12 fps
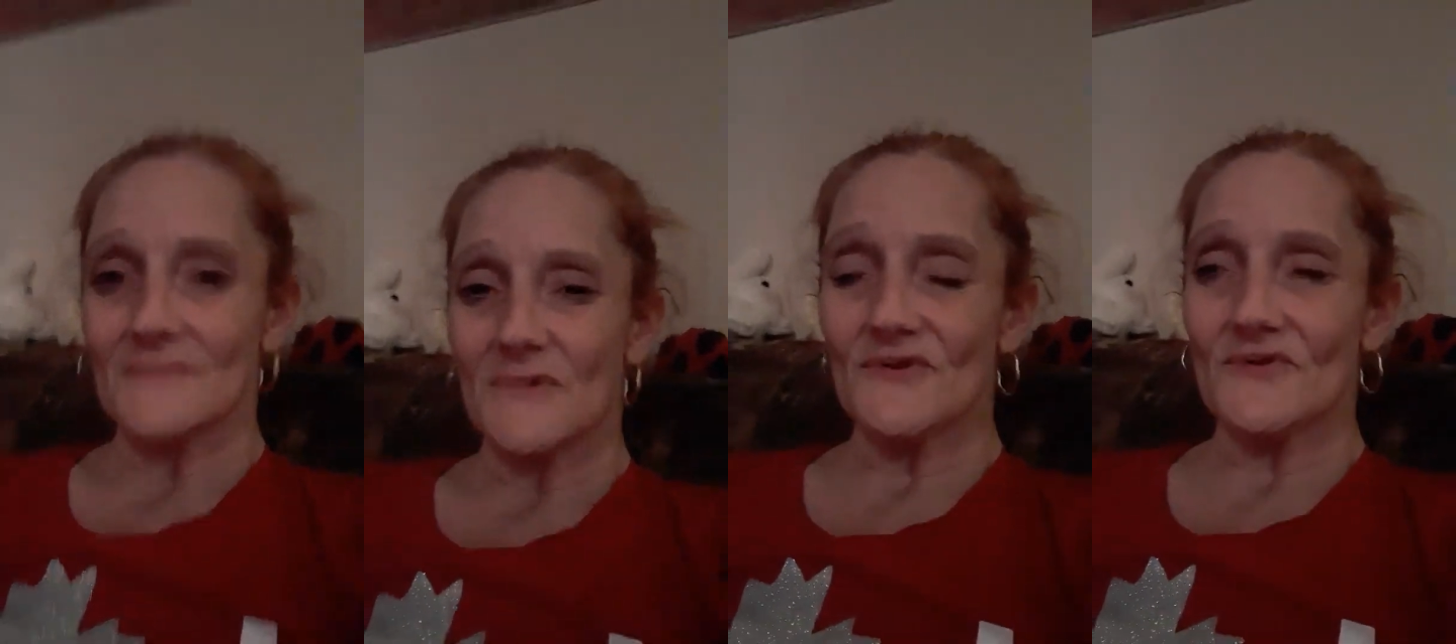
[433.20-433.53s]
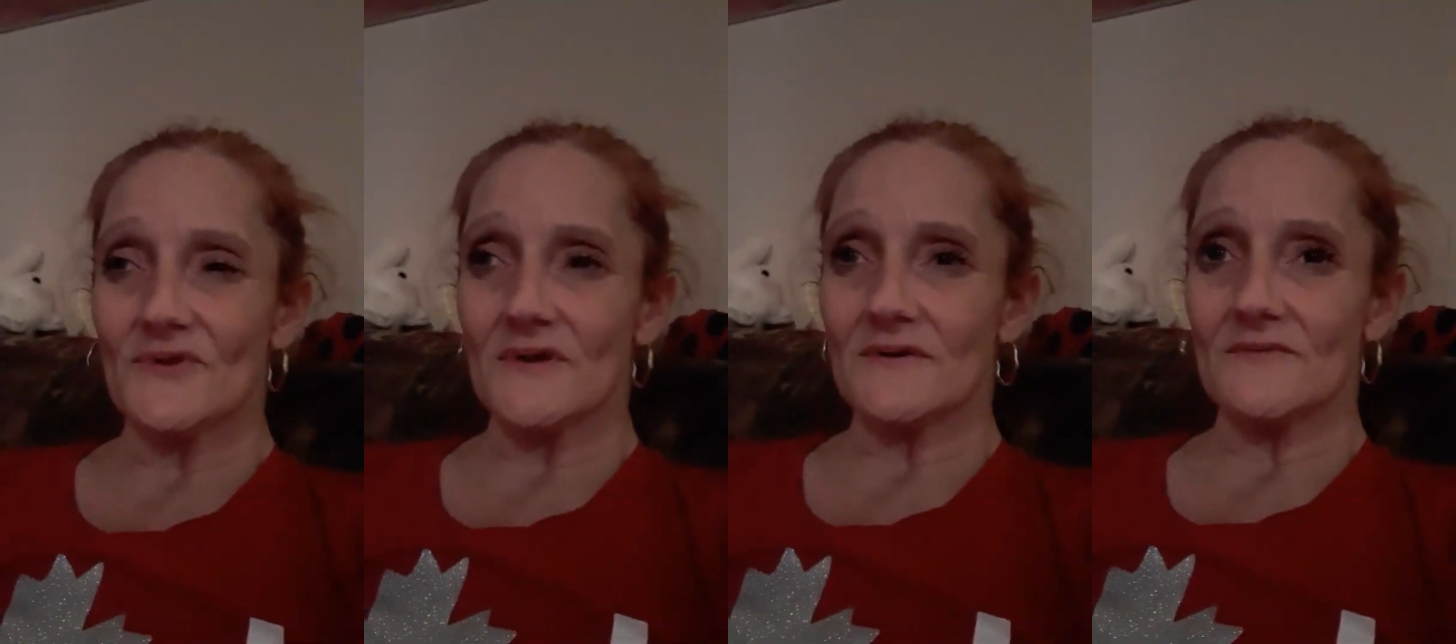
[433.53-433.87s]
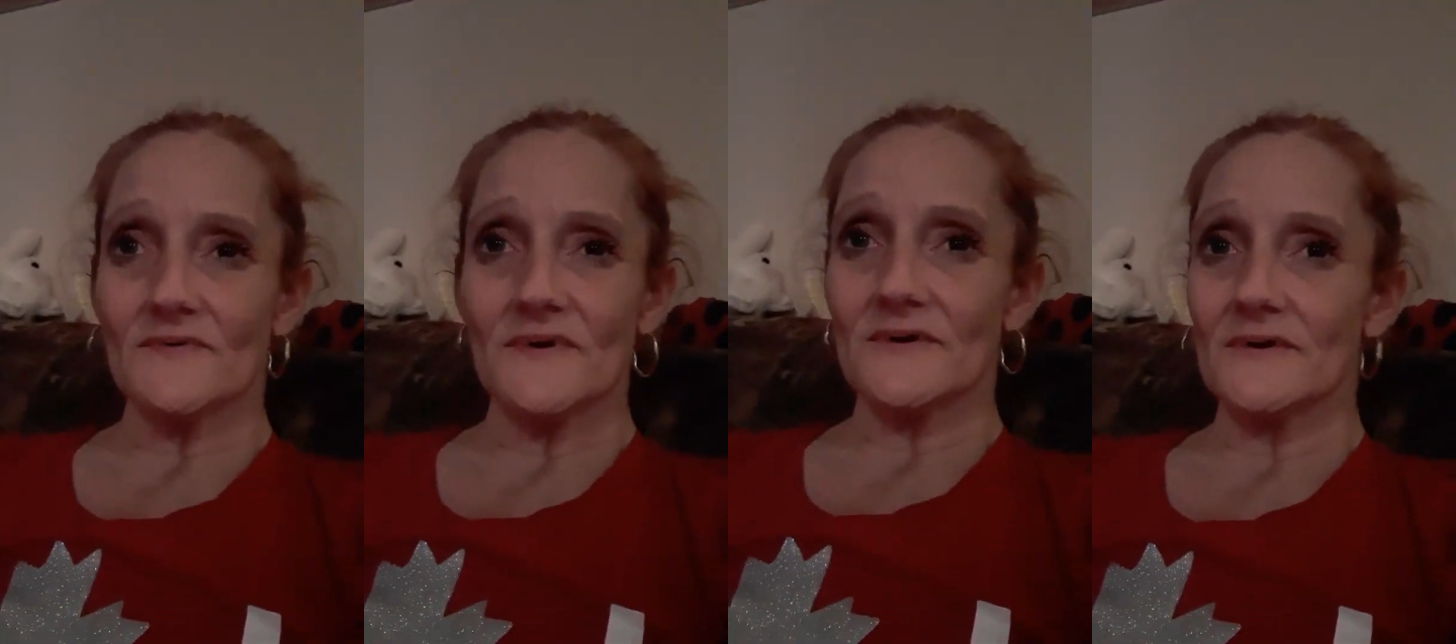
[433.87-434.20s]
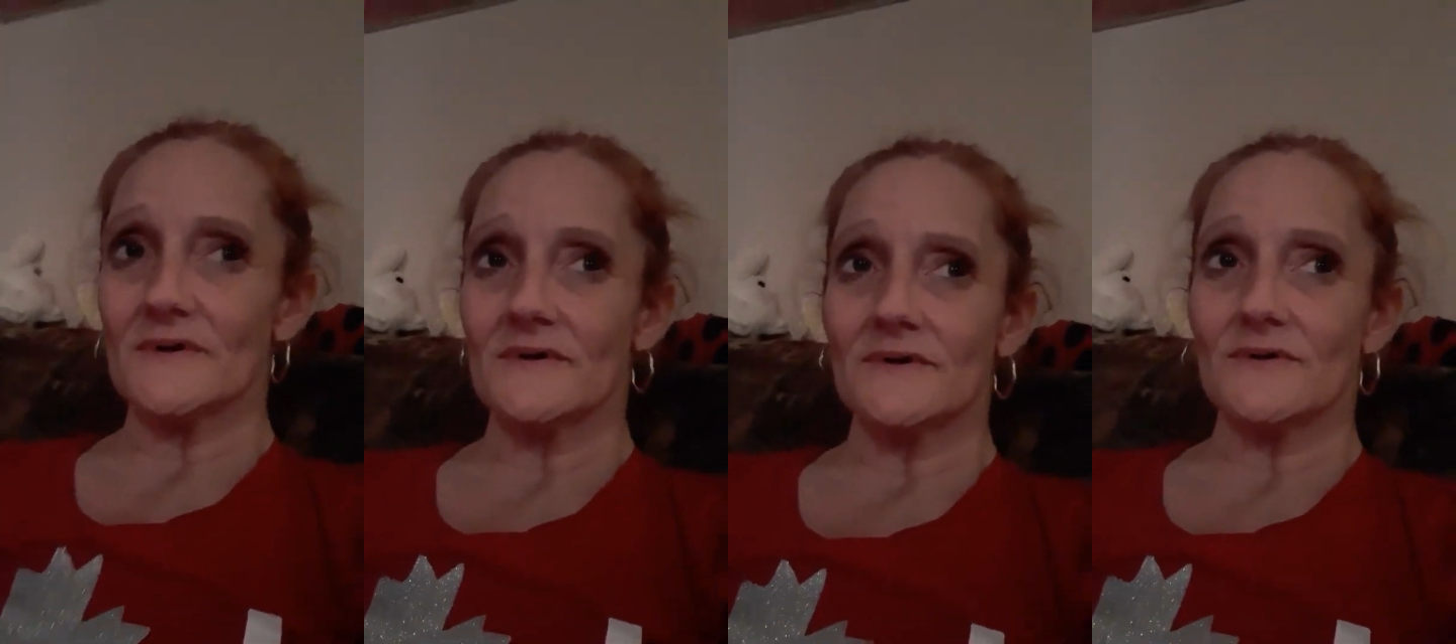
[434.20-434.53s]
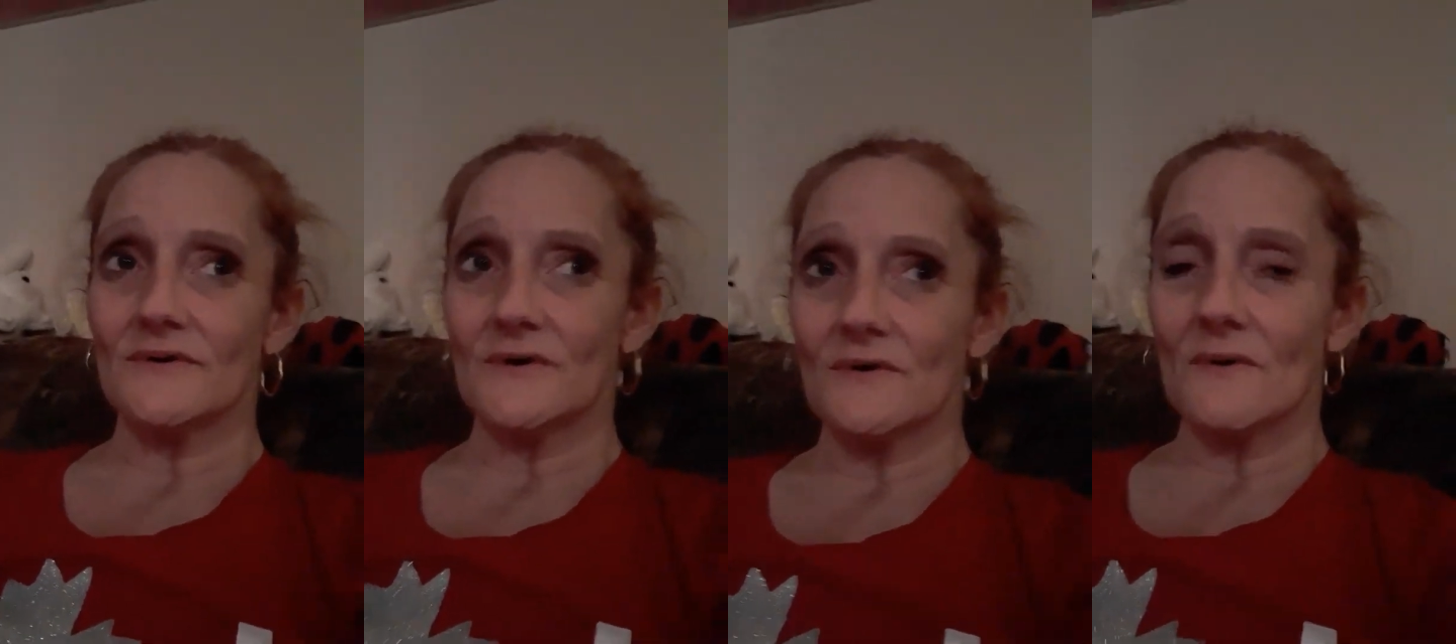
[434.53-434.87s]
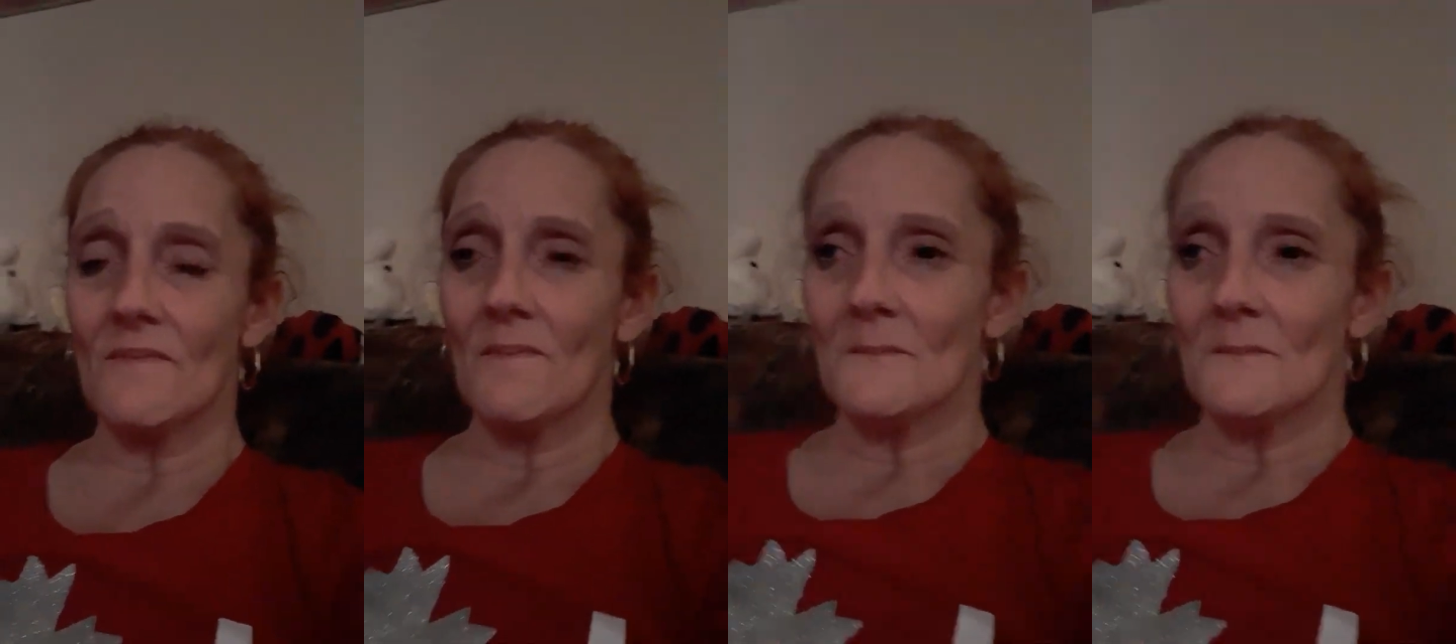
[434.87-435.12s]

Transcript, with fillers: instead of hearing, you know,